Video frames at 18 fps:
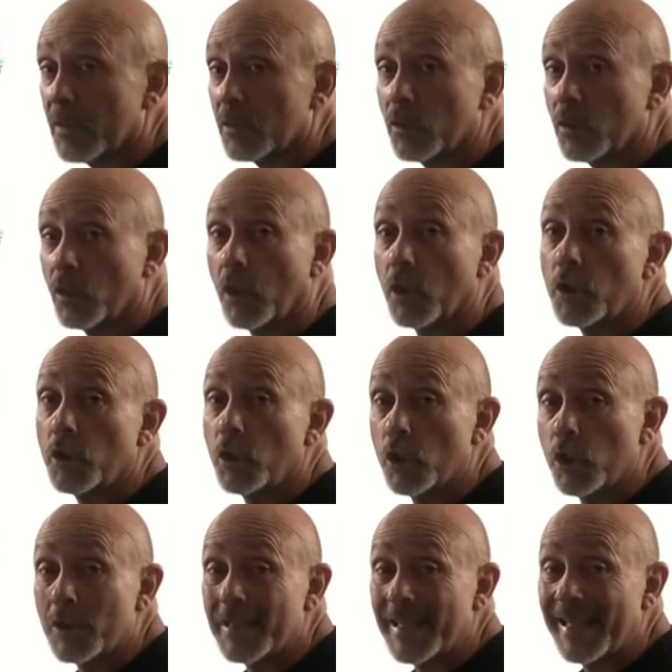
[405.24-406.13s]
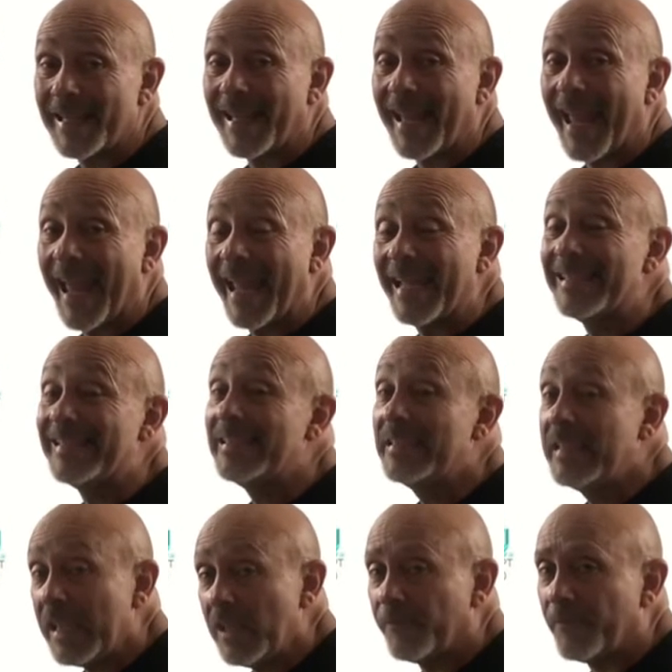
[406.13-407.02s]
So using a
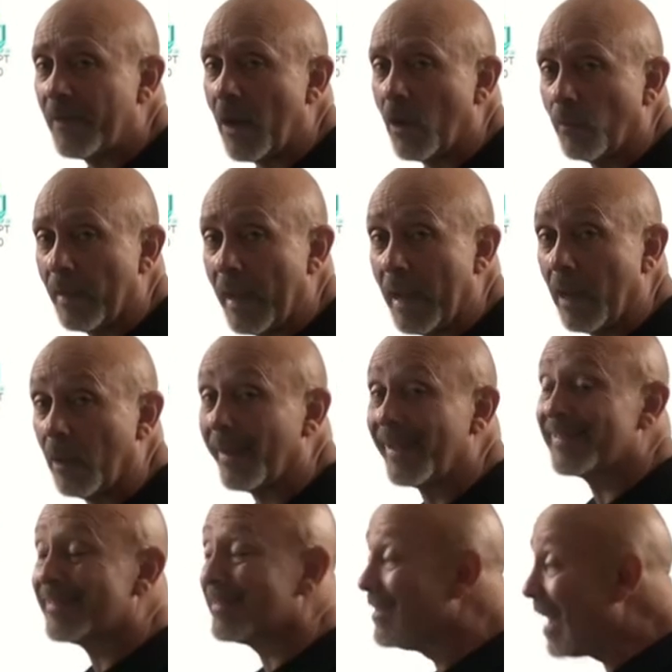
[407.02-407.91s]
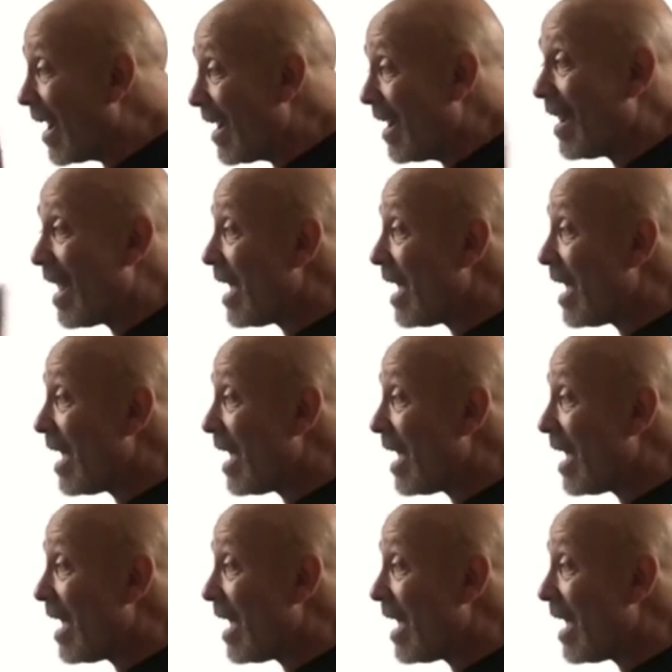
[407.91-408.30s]
default route, it's not an